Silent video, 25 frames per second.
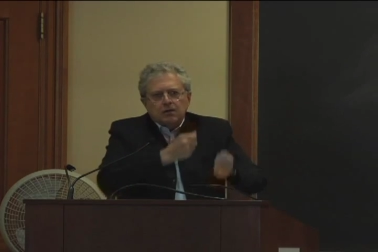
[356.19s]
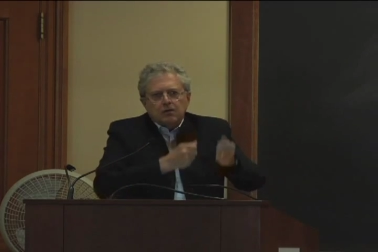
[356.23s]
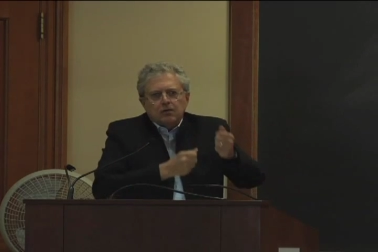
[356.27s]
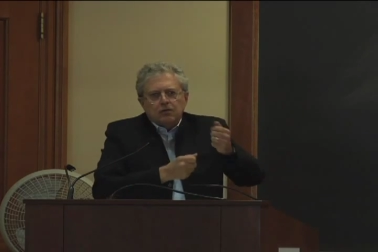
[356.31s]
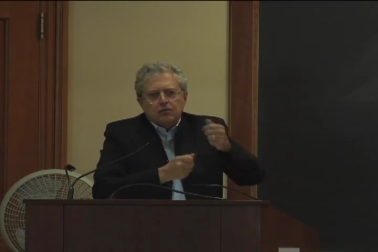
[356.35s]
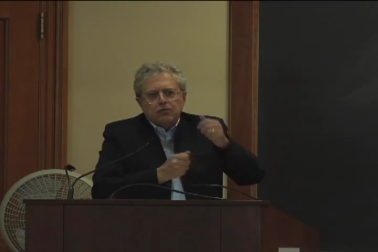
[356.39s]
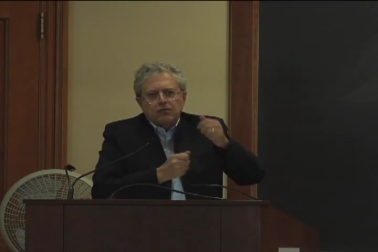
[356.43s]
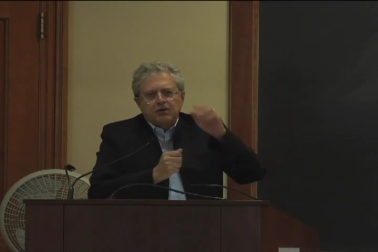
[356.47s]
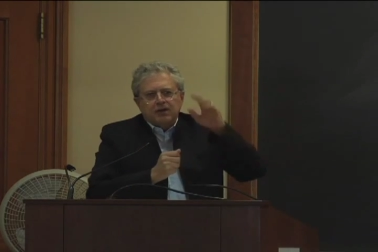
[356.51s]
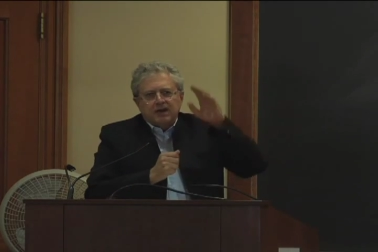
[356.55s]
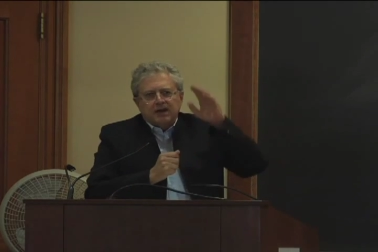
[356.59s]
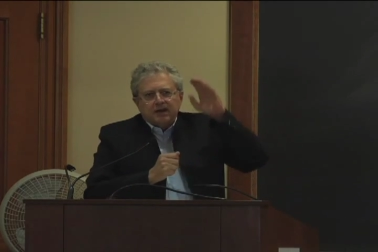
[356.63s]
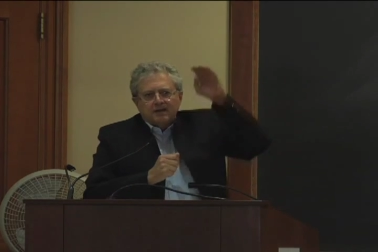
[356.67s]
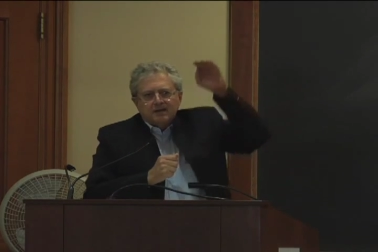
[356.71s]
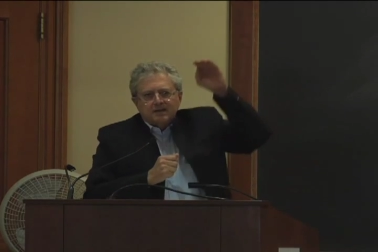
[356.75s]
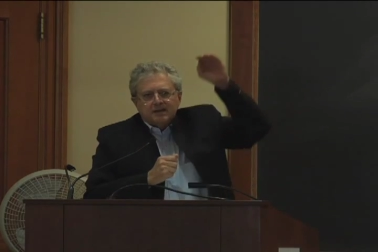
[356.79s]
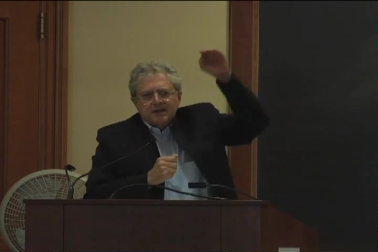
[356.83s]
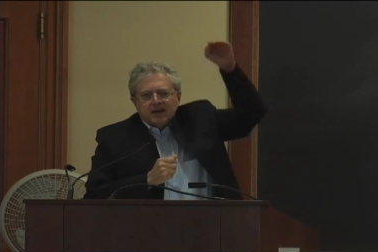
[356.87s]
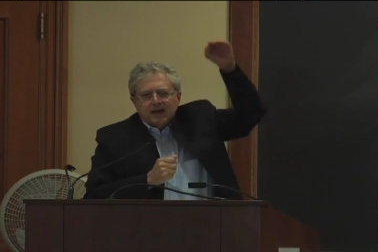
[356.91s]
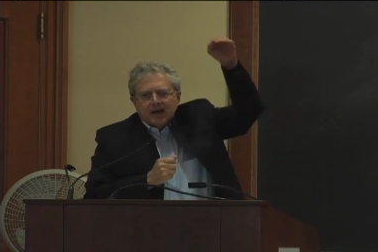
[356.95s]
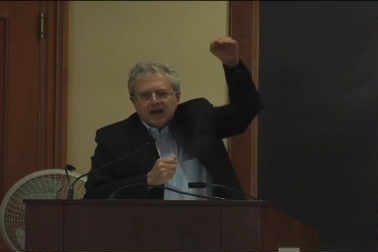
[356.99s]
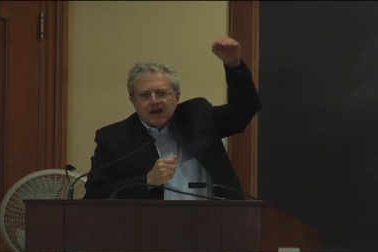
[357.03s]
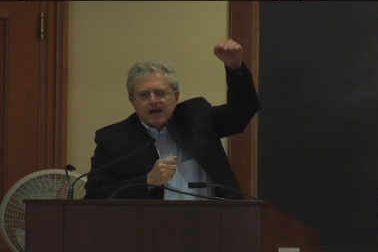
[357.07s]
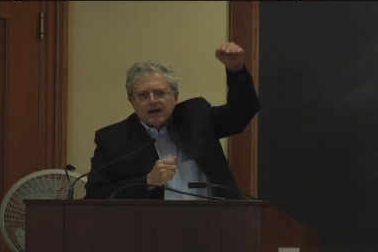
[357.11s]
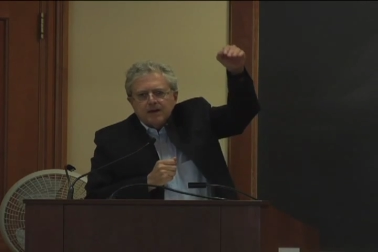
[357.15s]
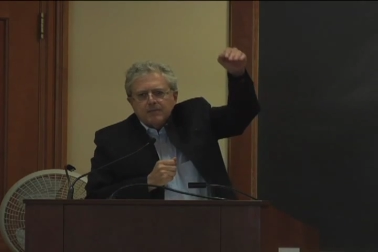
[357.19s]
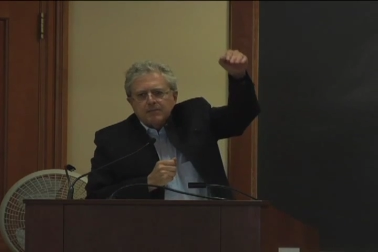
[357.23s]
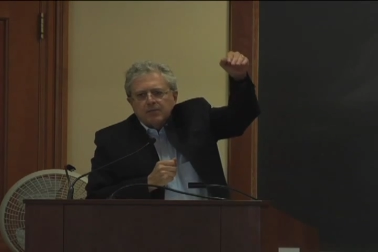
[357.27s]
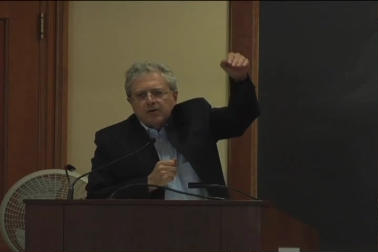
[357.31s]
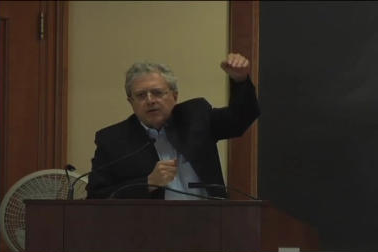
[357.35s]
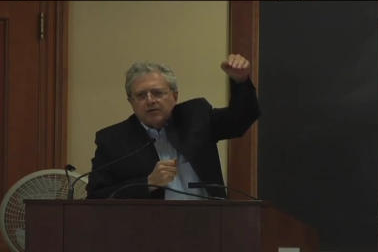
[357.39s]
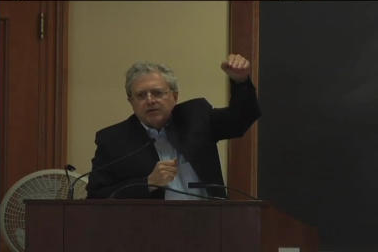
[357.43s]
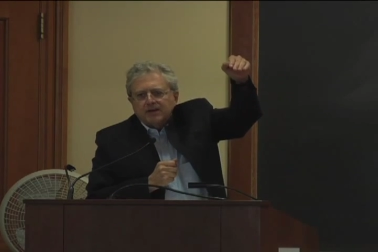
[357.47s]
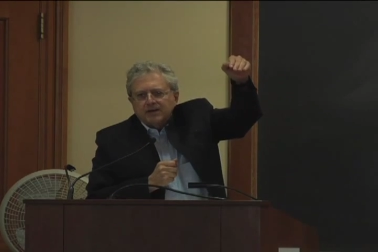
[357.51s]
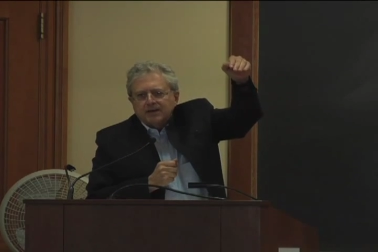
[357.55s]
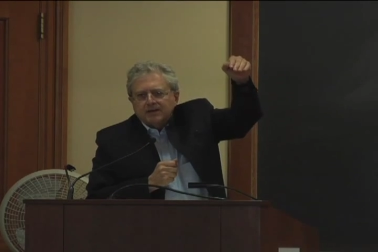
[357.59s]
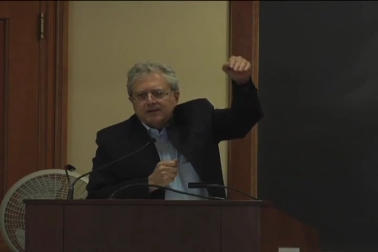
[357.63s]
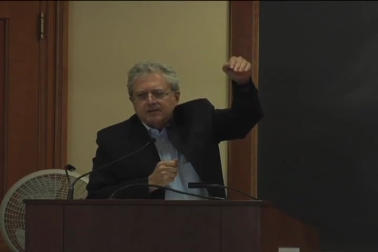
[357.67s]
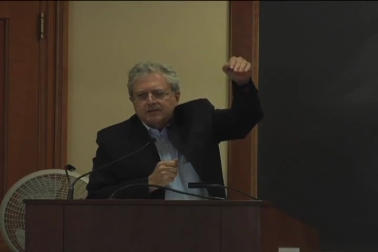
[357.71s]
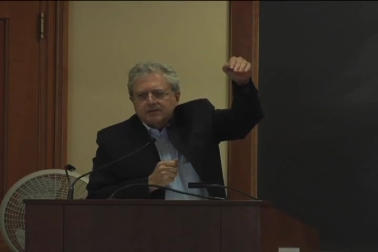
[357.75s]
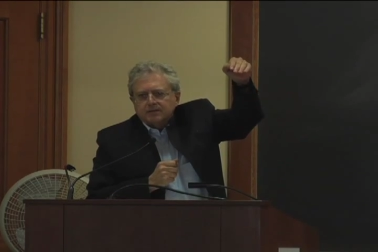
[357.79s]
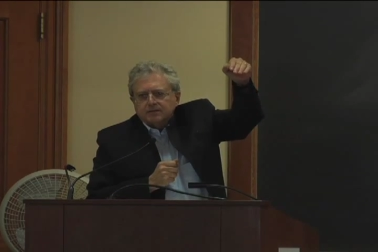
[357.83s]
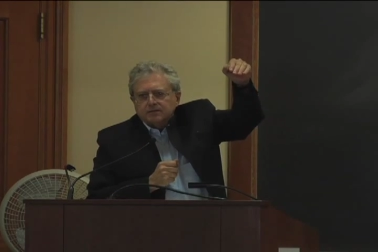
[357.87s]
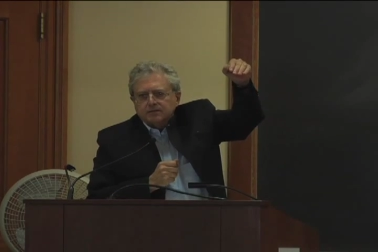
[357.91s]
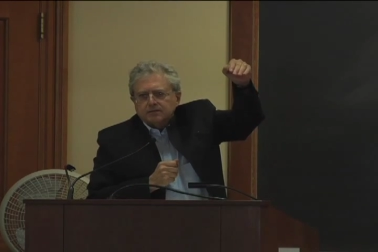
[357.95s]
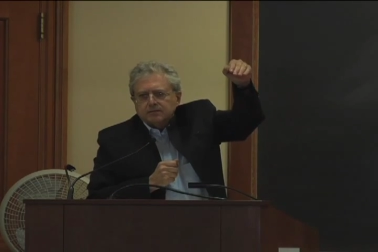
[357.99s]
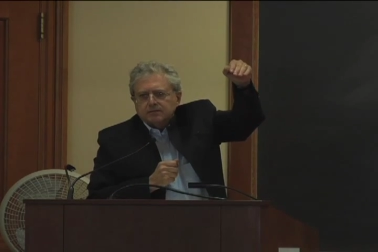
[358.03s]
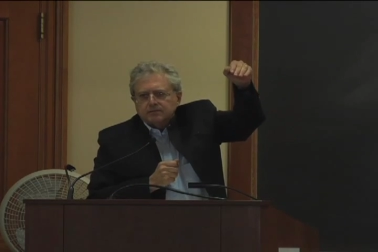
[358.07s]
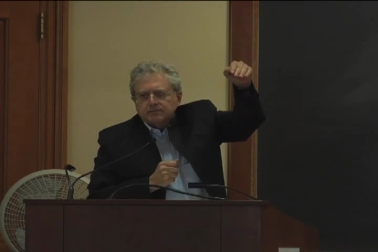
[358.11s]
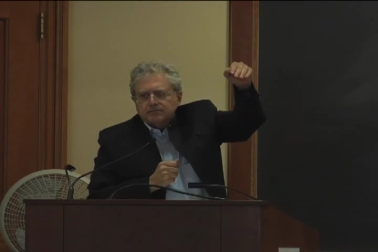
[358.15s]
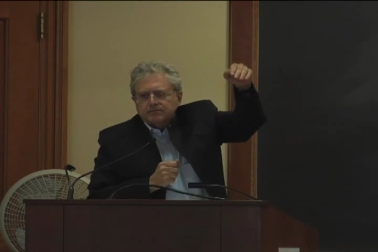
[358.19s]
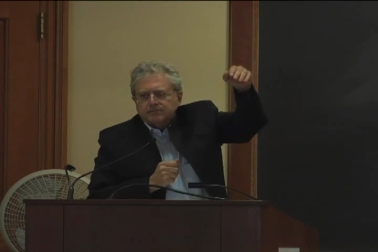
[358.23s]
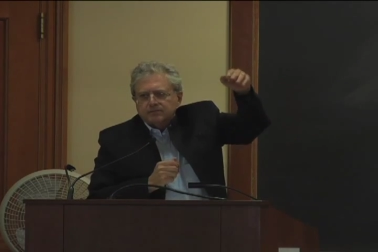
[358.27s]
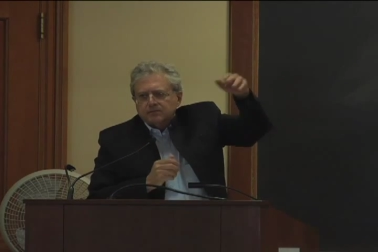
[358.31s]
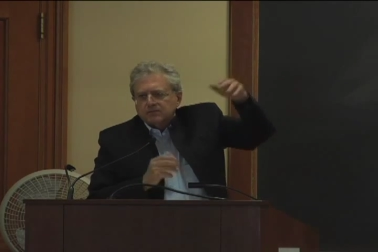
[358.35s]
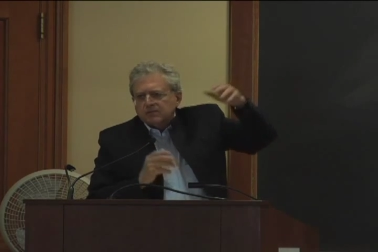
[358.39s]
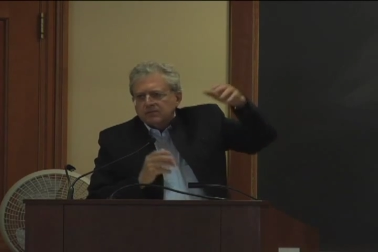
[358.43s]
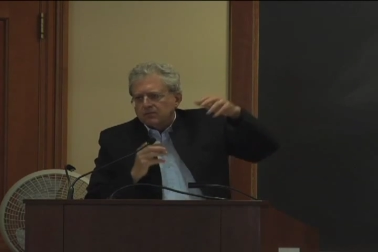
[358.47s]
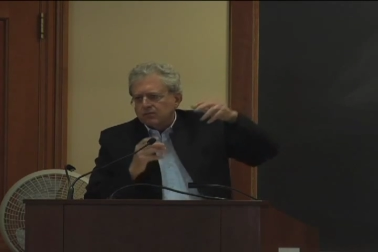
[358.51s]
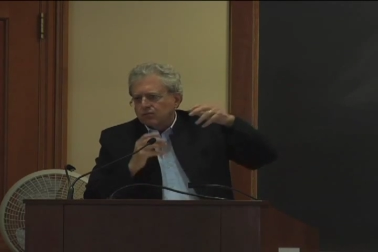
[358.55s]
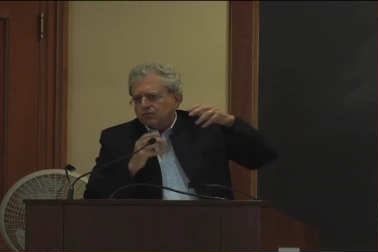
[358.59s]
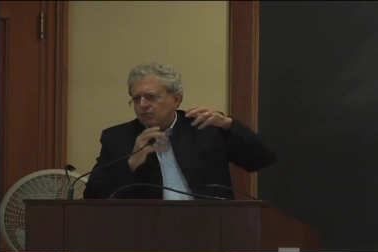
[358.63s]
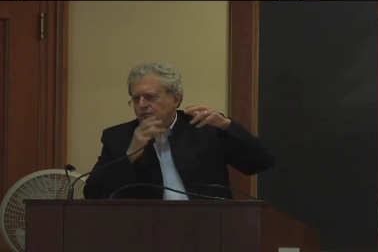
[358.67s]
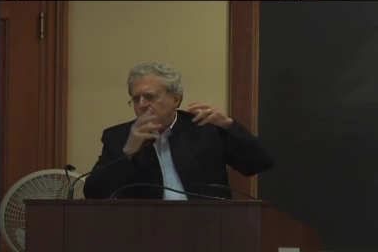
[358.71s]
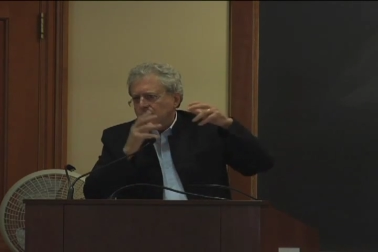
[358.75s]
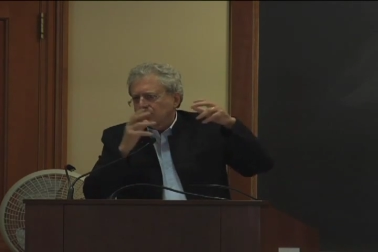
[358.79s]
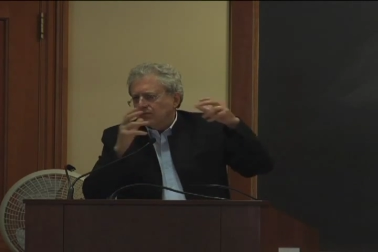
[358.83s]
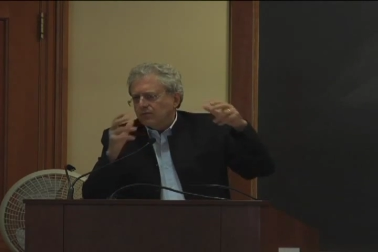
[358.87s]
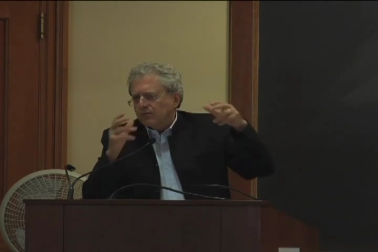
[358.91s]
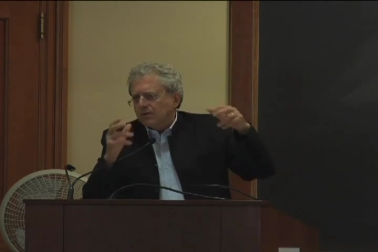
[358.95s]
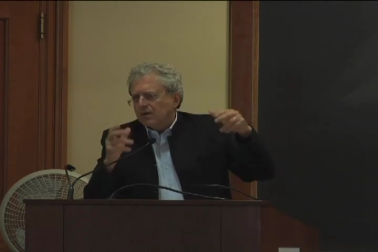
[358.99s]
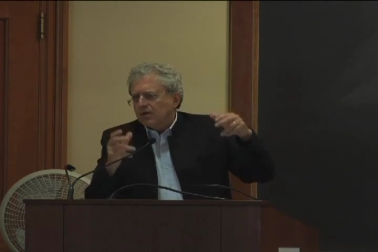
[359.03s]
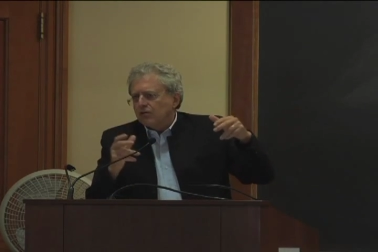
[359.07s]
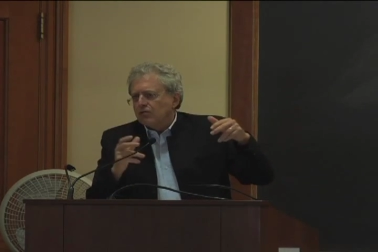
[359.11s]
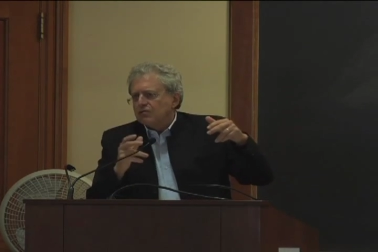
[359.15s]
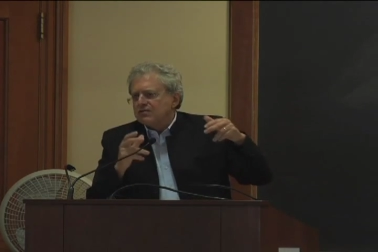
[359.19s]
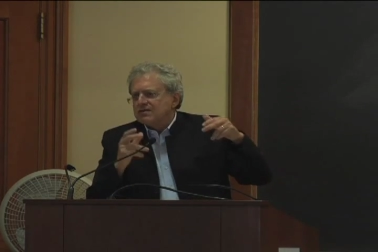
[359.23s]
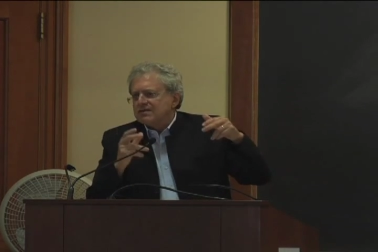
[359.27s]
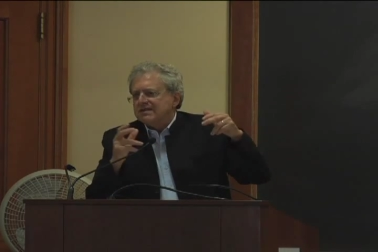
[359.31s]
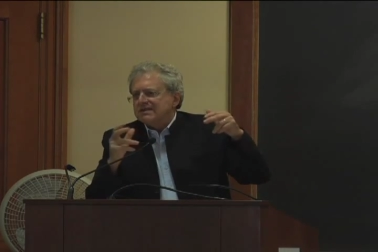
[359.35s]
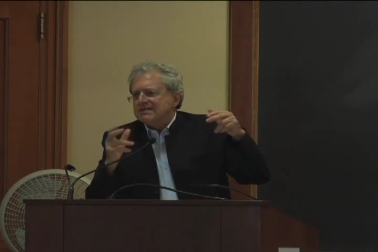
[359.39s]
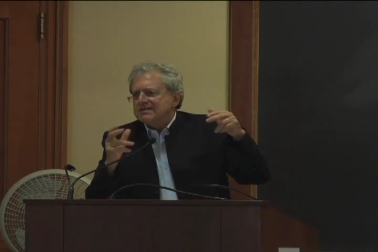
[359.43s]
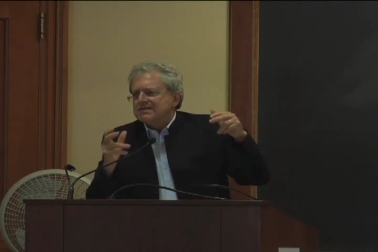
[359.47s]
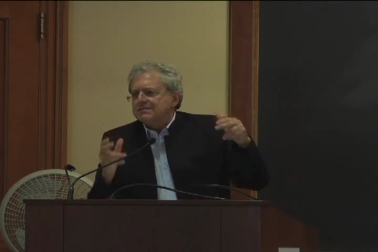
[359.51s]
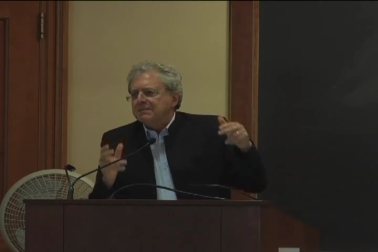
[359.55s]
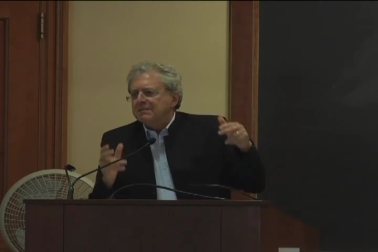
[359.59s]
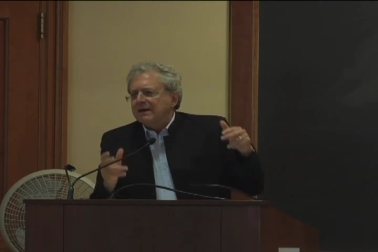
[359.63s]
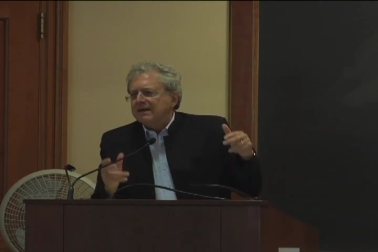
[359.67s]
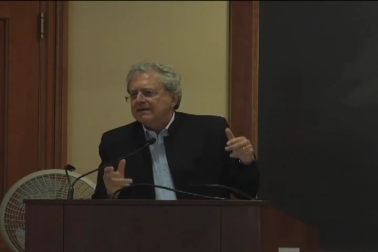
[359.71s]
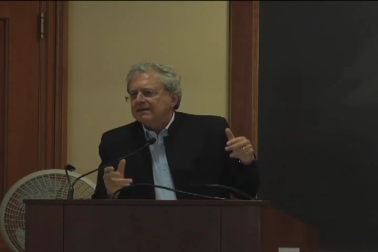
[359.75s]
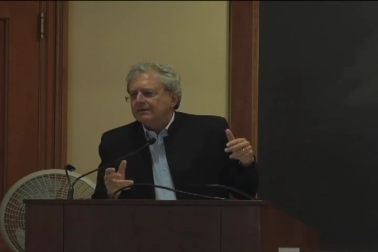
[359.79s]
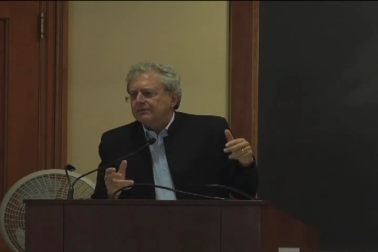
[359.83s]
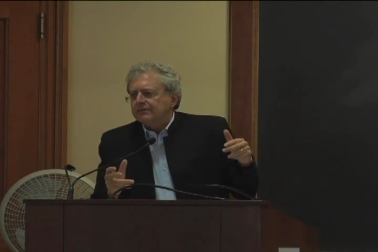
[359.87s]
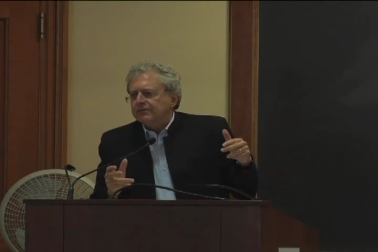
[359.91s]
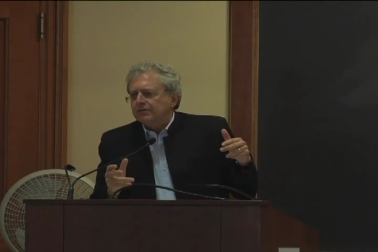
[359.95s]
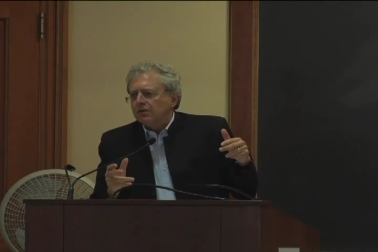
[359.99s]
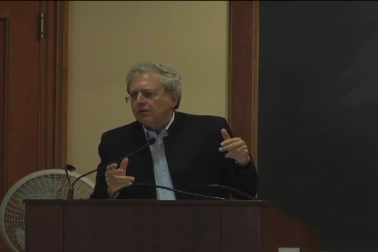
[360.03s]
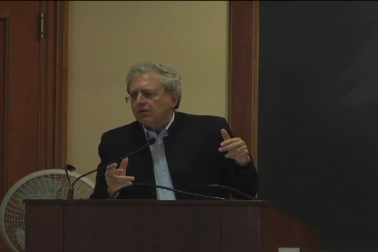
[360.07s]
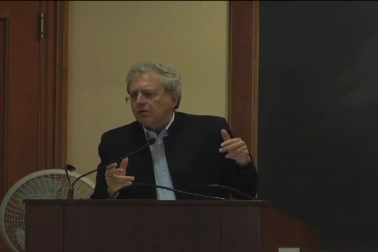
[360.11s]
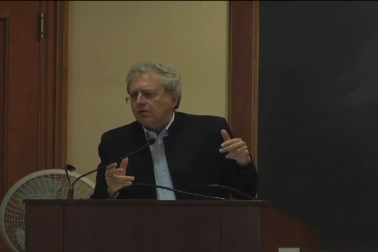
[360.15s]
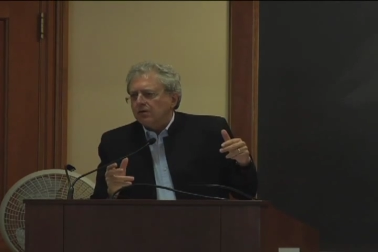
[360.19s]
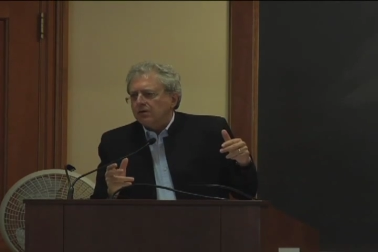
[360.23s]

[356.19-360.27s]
you can climb on it. We use this metaphor.